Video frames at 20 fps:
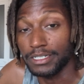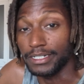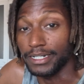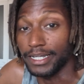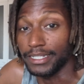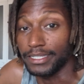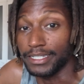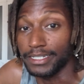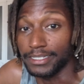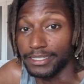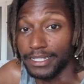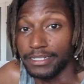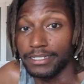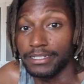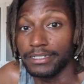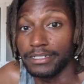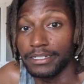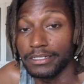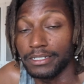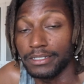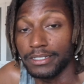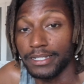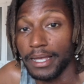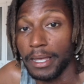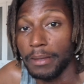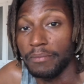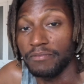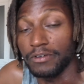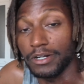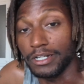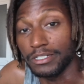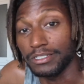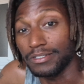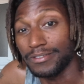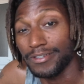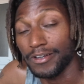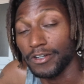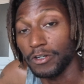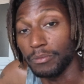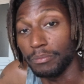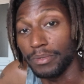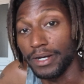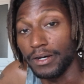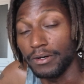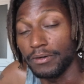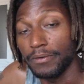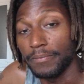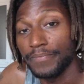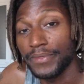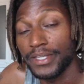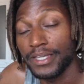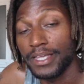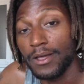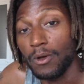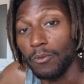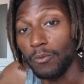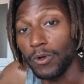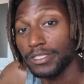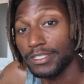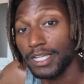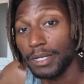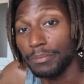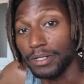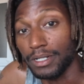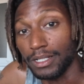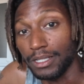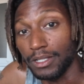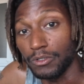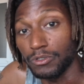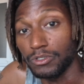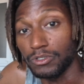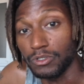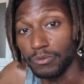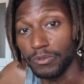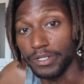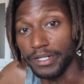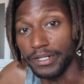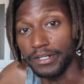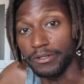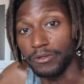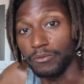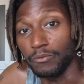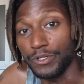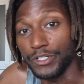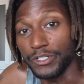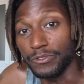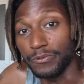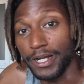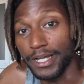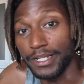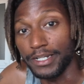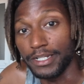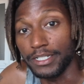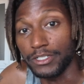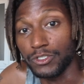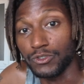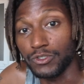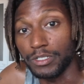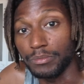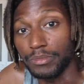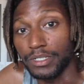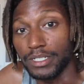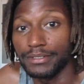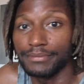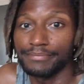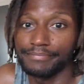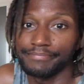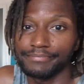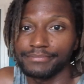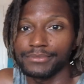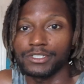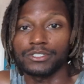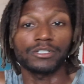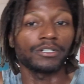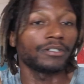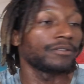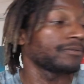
and I think that's a good time for us to talk about what type of clothes to wear when you're riding in extreme heat. Let's go.